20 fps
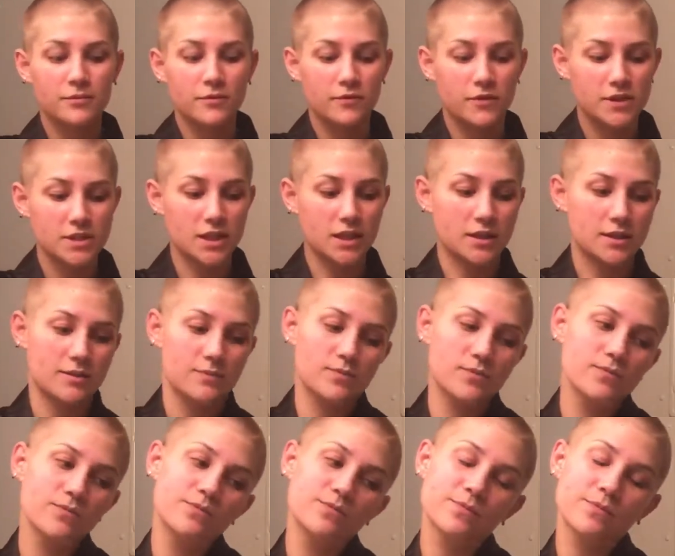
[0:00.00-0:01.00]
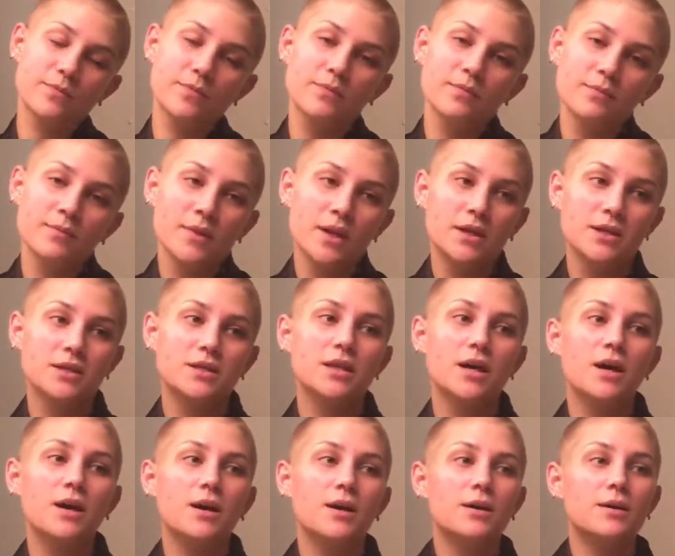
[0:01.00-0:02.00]
for $6.
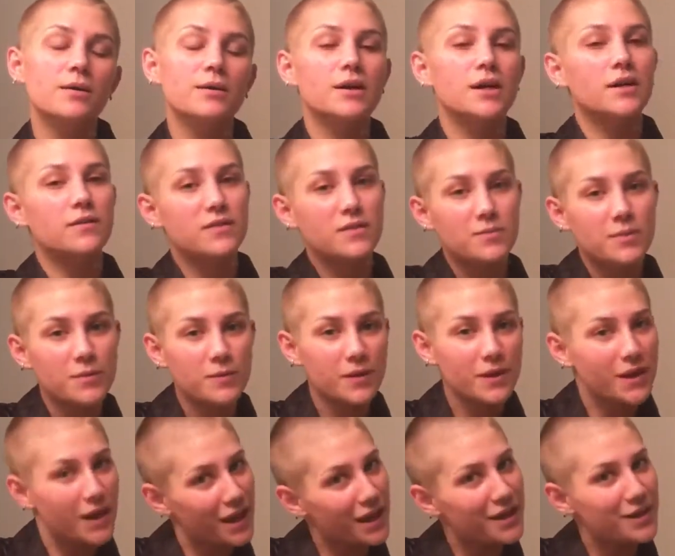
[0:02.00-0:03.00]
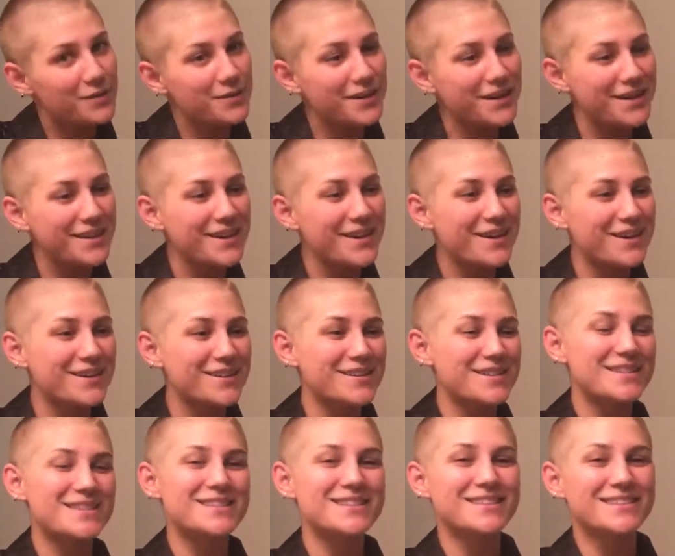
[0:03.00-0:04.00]
So if you've been looking into one of
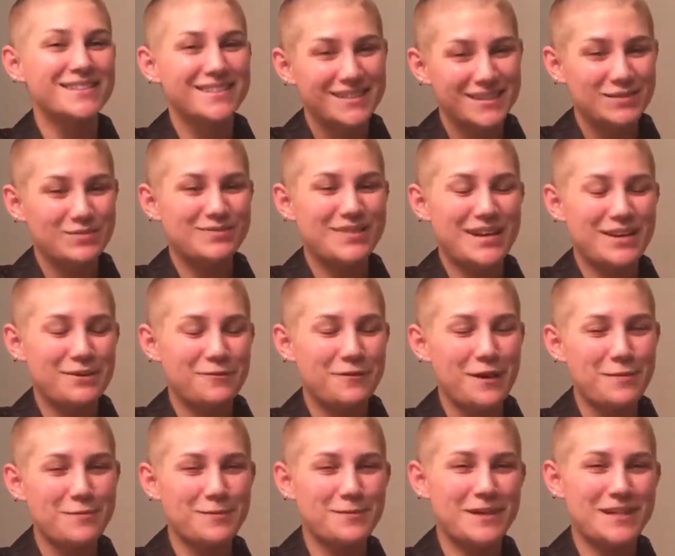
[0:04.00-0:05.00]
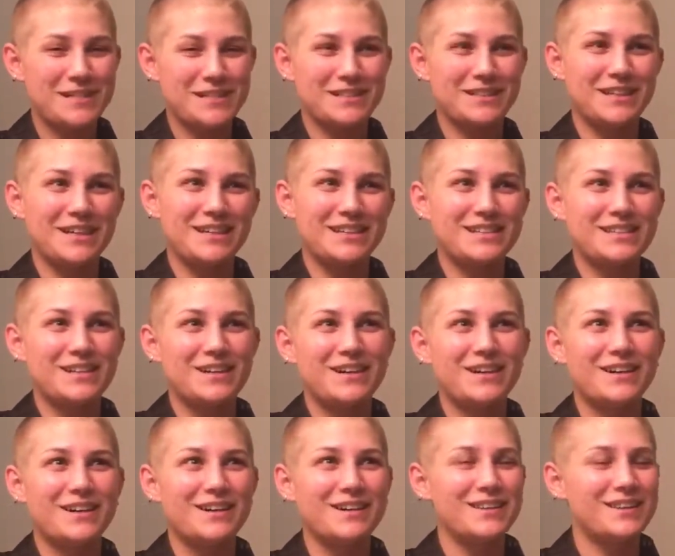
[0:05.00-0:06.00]
those, microfiber washcloths
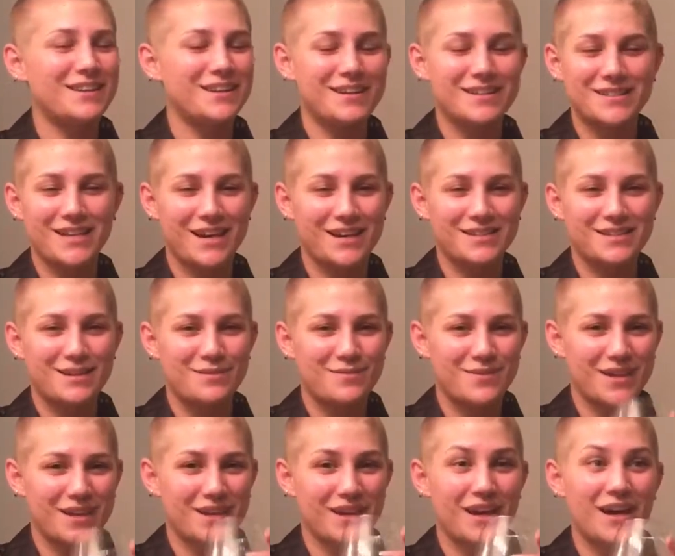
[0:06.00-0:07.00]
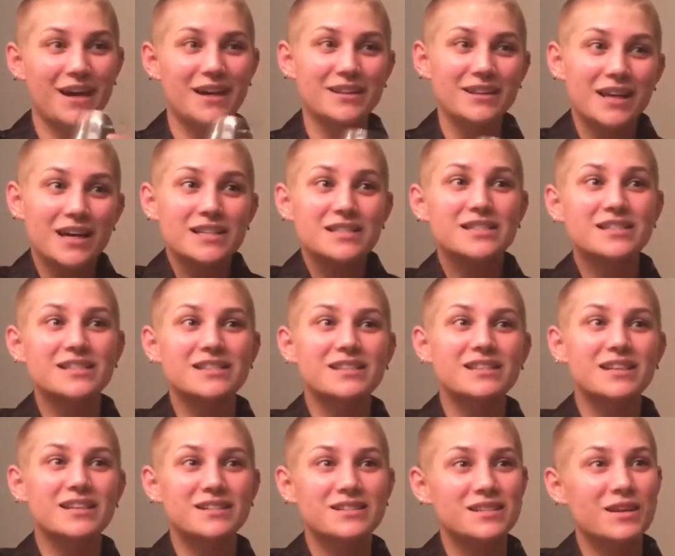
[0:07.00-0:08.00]
are the exact same thing. Unless
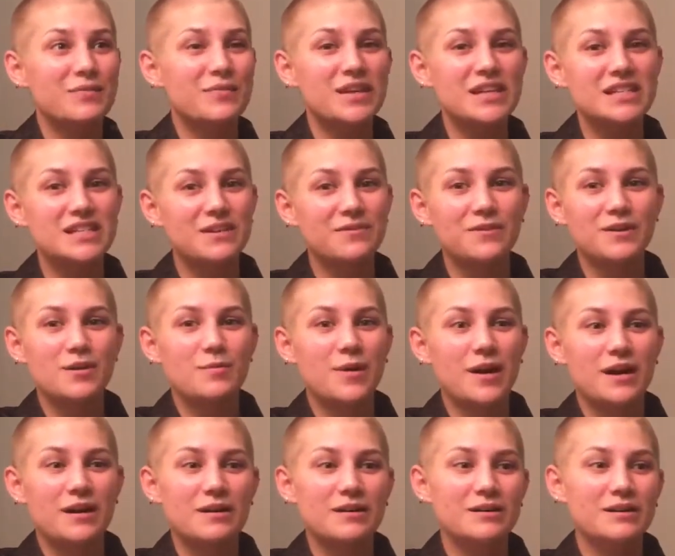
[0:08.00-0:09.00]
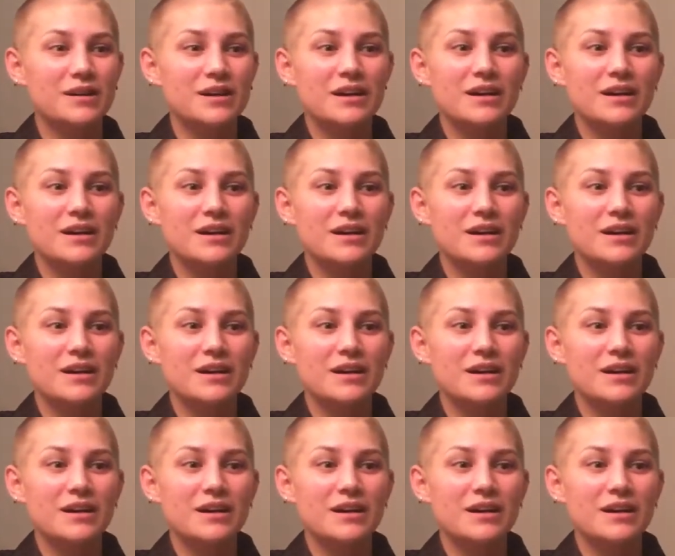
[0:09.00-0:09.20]
there's something different about